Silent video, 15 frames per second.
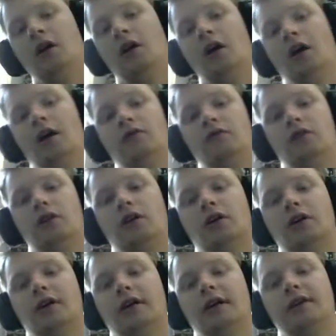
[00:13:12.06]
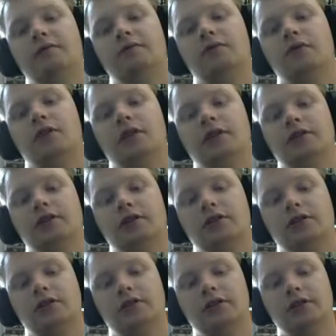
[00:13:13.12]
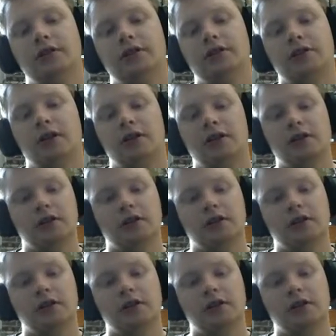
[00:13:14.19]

And what I keep wanting to do is like